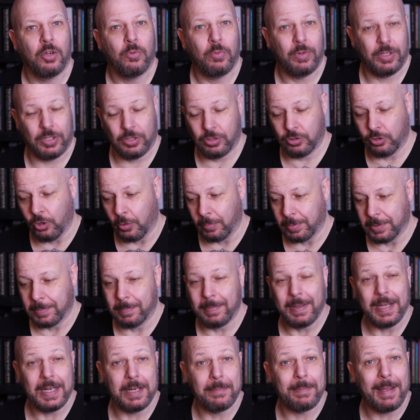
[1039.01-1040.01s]
which
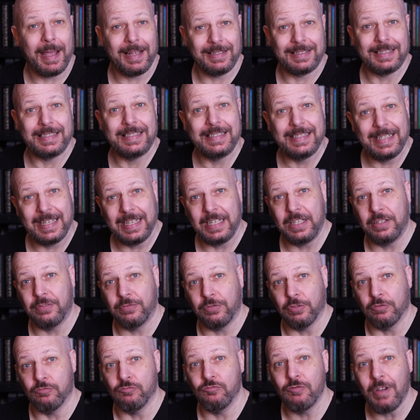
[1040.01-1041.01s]
stopped being about a need
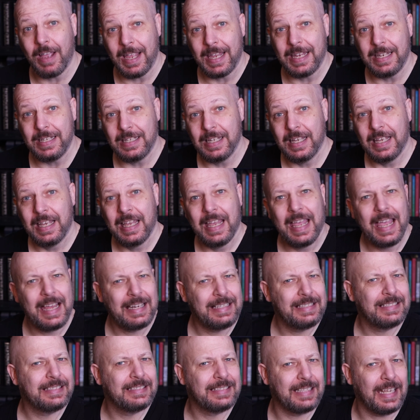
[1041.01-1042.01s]
for rain
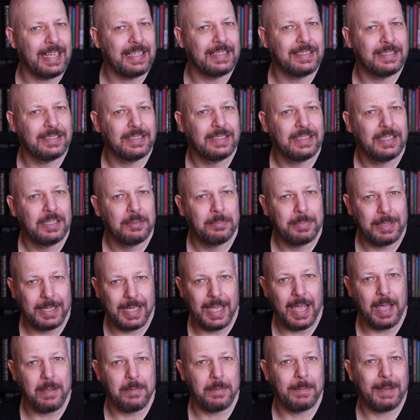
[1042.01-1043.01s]
and instead
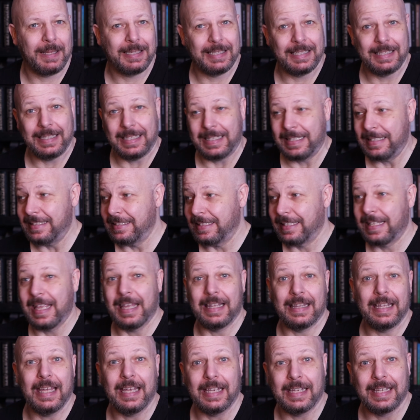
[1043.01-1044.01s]
became about the need to
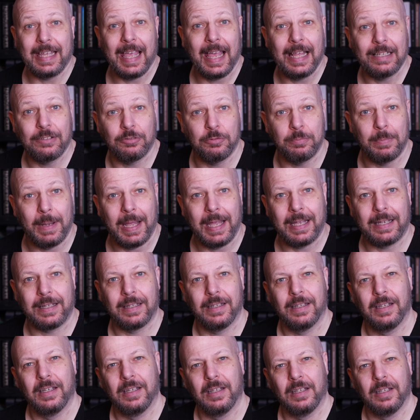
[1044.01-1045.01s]
get their cattle
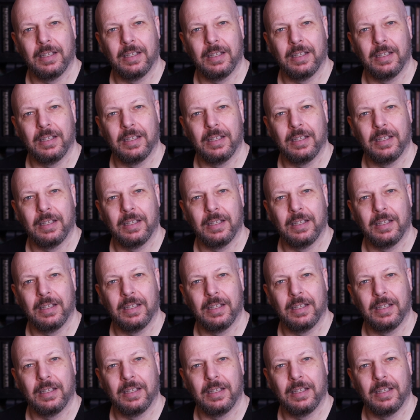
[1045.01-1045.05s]
back.